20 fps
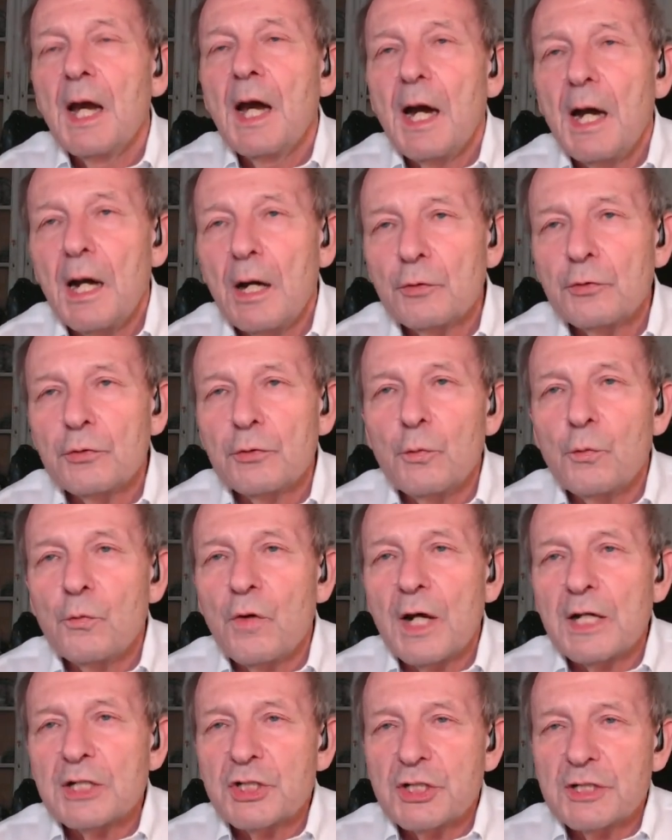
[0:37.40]
How do
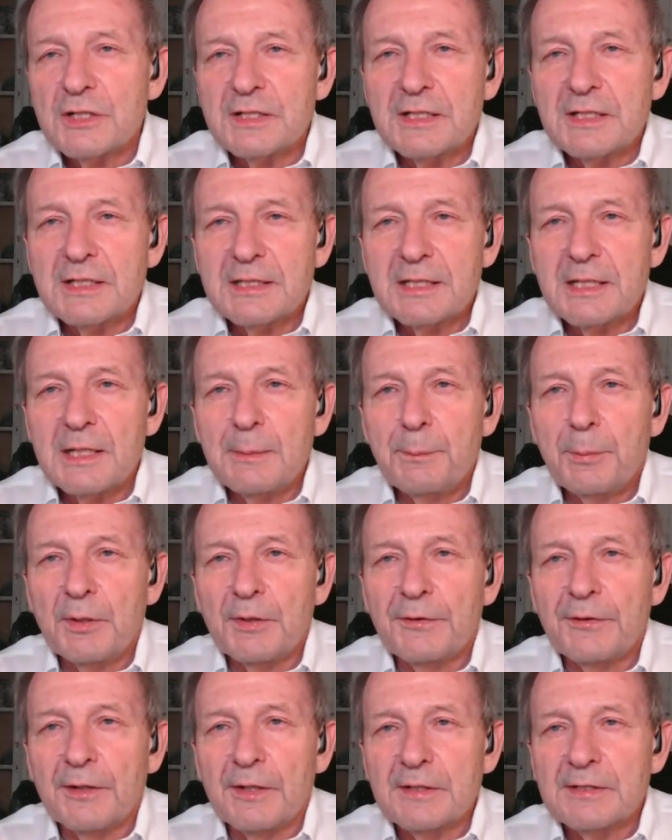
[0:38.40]
Russians
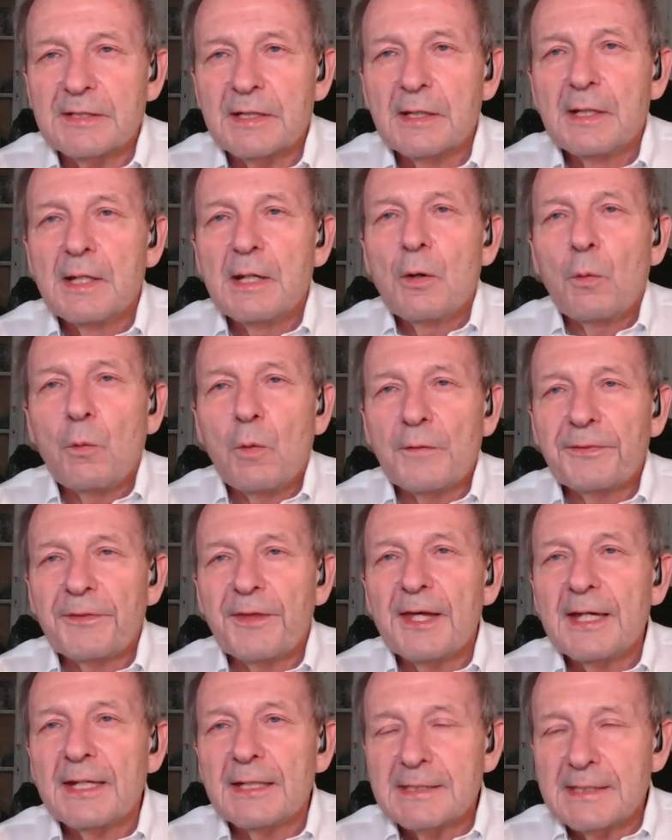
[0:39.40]
interpret this? What
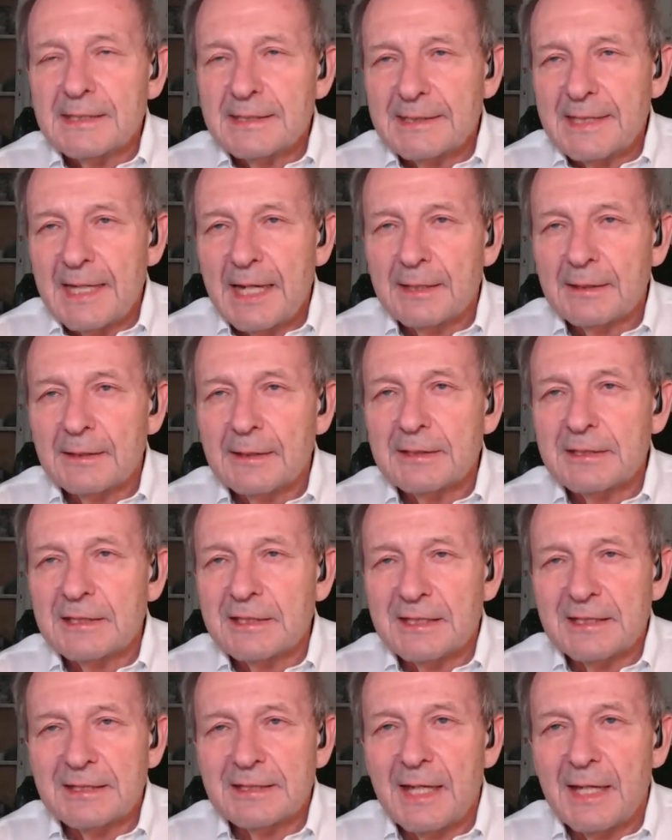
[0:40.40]
they understand this
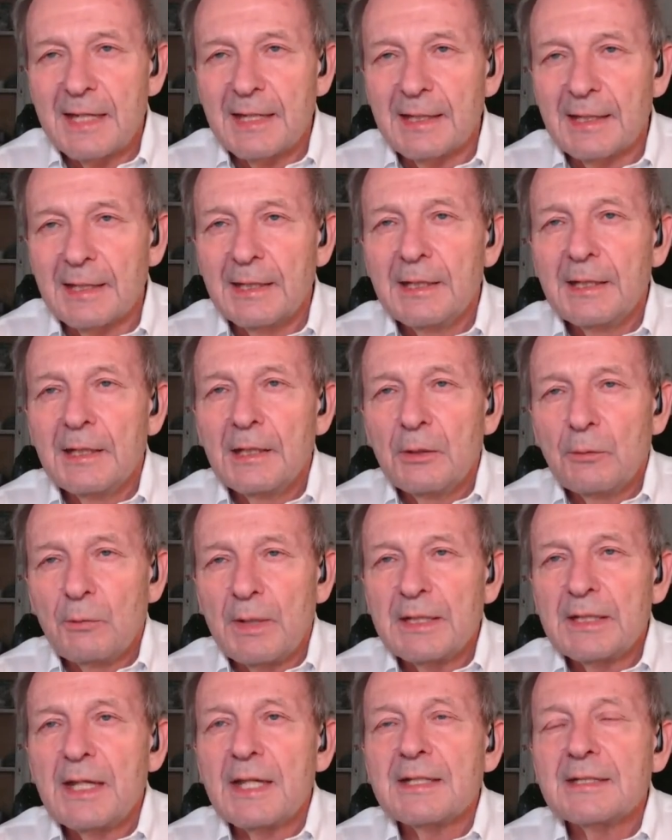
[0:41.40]
to say,
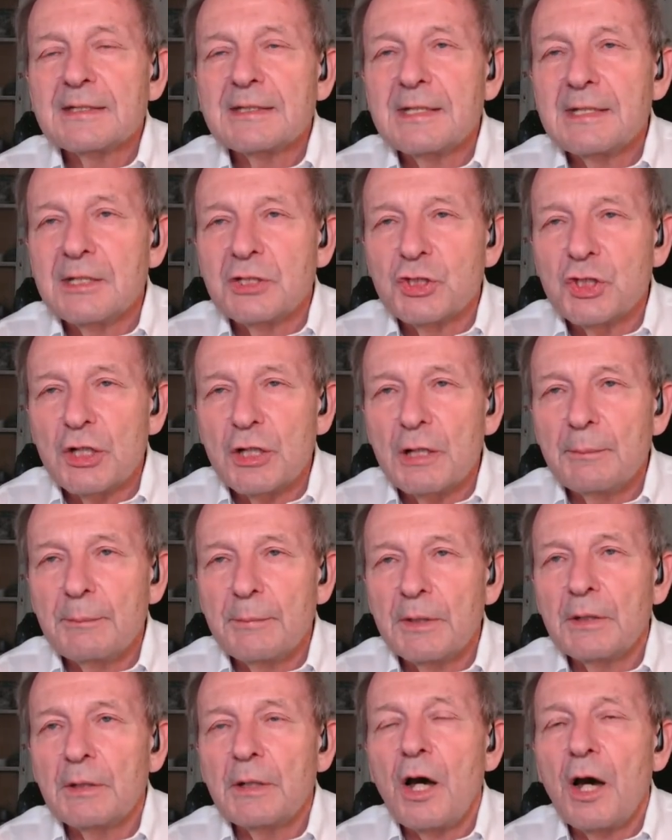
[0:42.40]
when they see
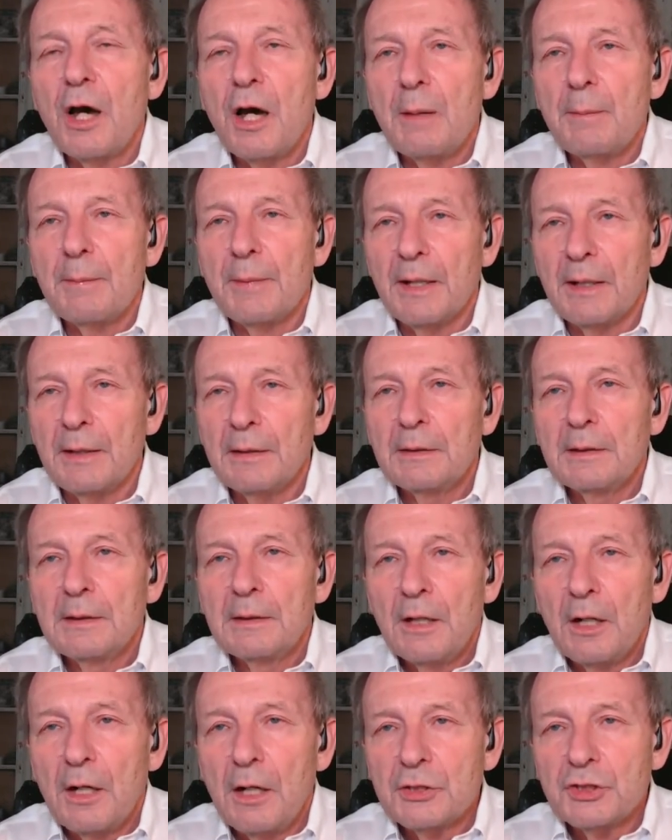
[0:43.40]
German armor,
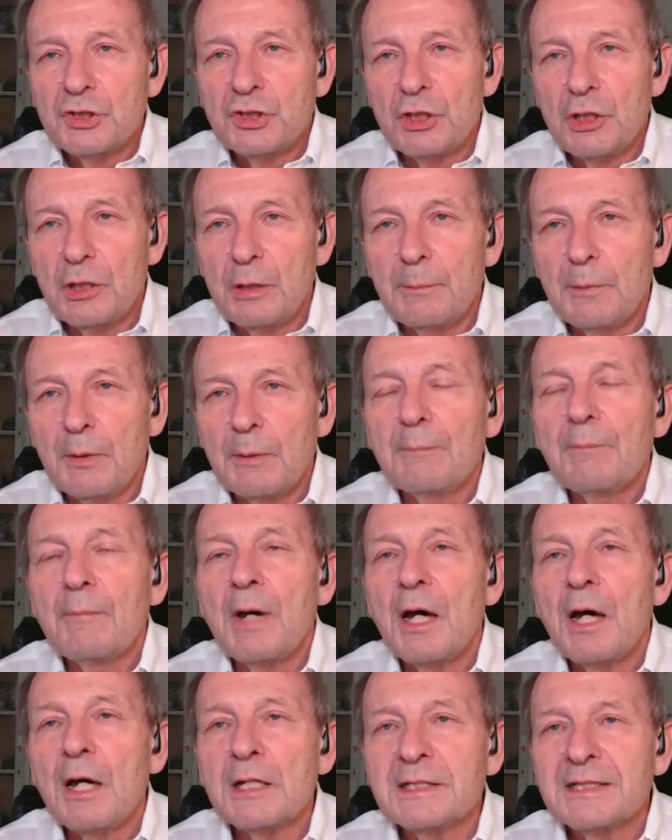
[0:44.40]
German
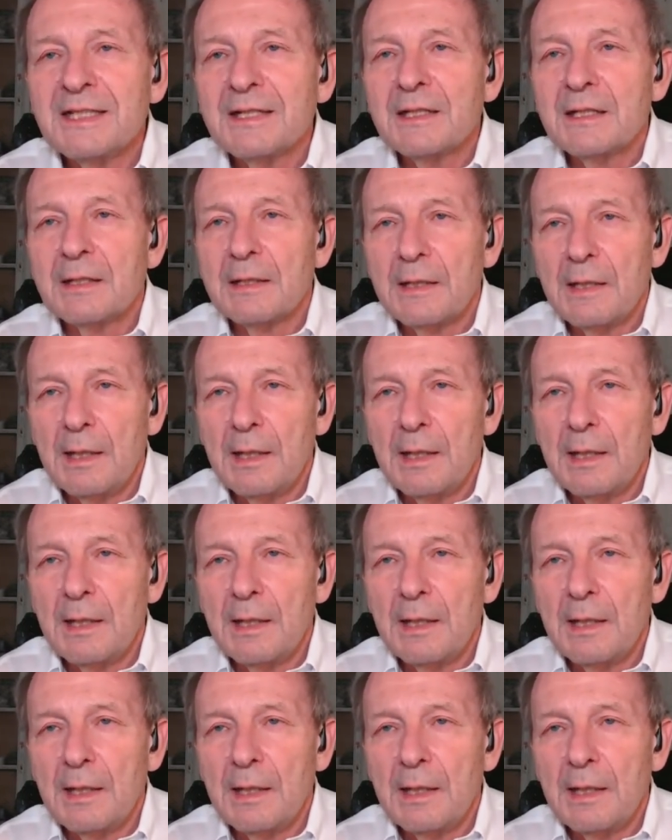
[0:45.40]
Marder